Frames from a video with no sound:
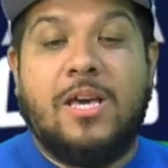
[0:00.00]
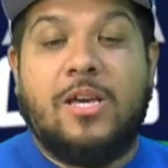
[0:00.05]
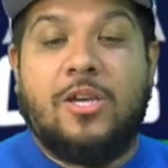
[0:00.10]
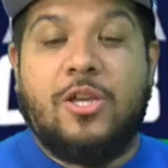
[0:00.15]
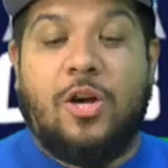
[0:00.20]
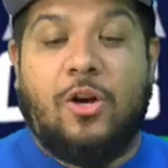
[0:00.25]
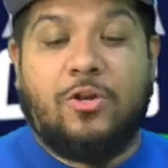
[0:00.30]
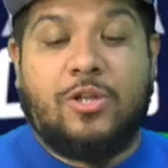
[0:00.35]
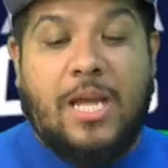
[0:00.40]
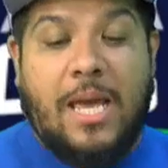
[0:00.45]

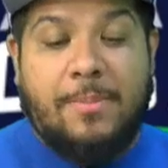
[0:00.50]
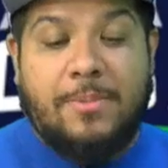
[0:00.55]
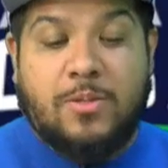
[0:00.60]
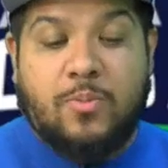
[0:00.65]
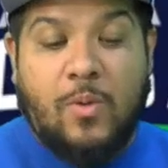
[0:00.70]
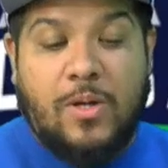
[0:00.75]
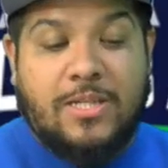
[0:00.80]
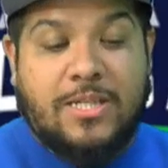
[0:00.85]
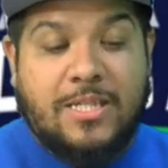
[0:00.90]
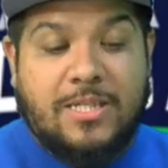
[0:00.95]
You know,
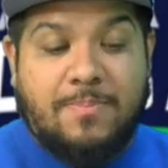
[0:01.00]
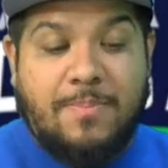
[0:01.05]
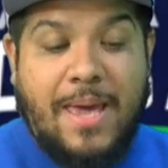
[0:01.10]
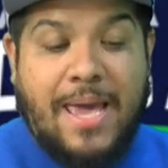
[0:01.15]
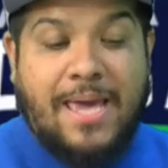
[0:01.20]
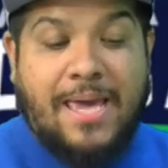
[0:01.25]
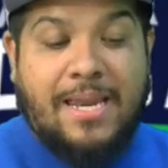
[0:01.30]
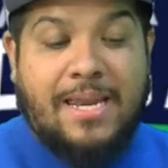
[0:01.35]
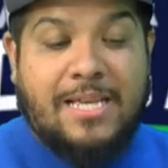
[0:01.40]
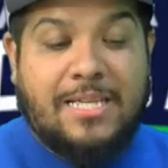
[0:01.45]
Jameis Winston's
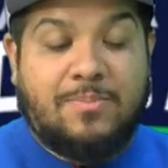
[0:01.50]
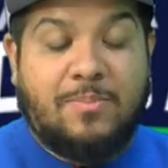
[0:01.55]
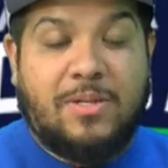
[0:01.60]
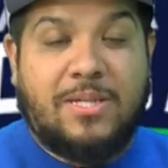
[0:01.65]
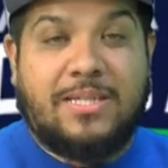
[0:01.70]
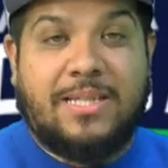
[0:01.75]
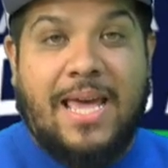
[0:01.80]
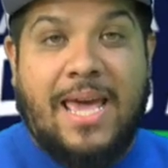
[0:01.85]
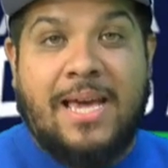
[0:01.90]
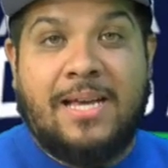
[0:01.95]
making his
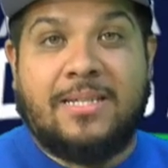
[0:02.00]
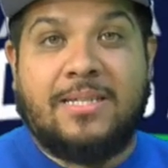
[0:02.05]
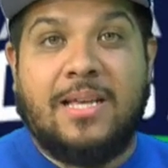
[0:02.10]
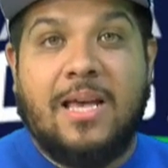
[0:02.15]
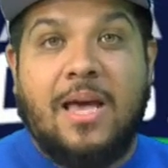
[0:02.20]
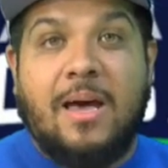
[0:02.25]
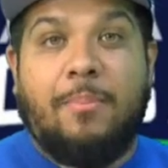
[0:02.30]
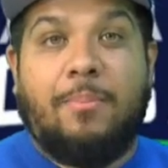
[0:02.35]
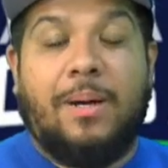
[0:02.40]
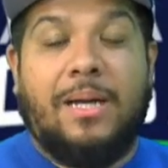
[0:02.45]
mistakes,
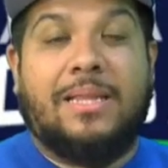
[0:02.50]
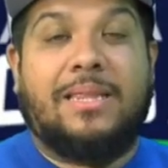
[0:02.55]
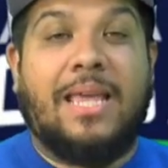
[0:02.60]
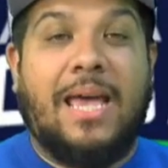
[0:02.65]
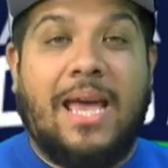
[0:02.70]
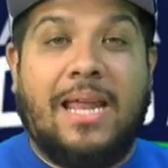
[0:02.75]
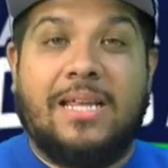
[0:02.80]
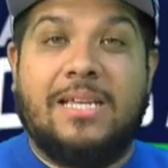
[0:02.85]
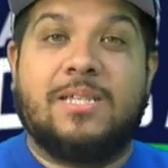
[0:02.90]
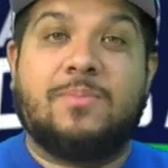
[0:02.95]
but
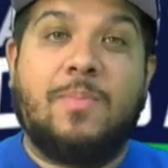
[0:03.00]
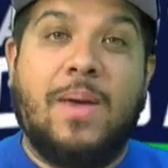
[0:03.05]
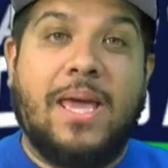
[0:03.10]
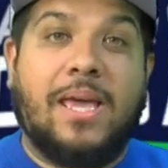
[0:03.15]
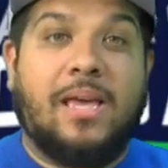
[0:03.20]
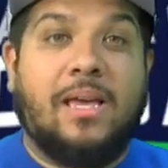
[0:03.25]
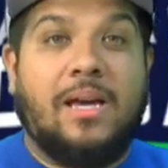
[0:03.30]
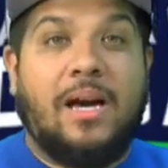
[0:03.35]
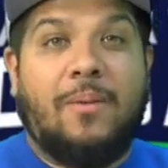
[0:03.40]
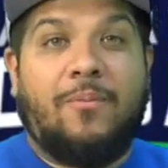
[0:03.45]
then he's
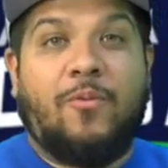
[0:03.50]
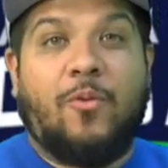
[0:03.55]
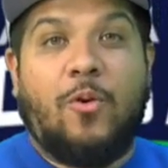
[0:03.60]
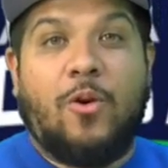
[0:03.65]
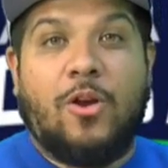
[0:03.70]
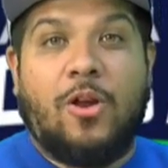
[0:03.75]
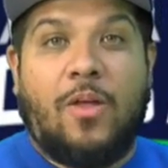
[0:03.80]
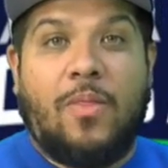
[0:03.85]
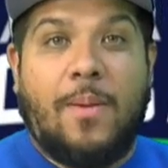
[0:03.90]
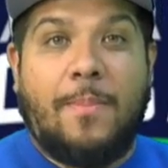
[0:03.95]
making up
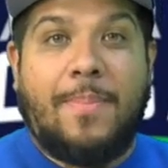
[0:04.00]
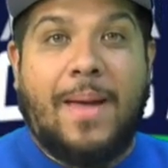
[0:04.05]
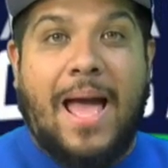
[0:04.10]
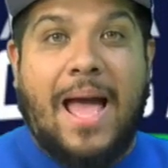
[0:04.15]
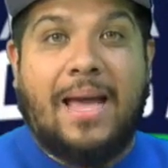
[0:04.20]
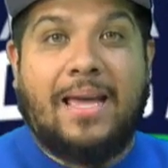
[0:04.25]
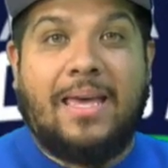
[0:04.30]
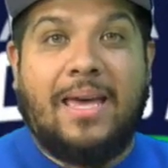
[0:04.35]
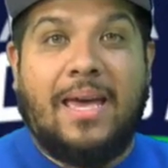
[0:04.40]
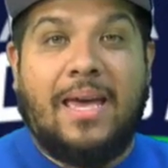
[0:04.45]
for it on the
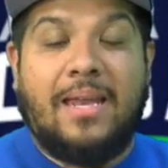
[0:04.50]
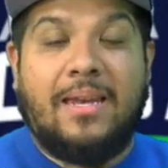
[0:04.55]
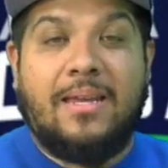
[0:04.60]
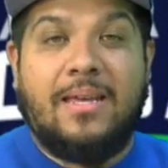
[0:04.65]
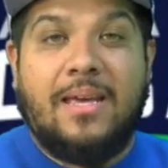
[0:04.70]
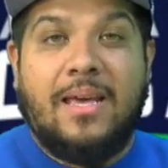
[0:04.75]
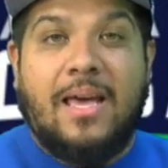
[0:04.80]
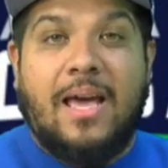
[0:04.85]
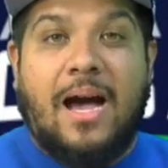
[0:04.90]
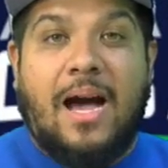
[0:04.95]
back end.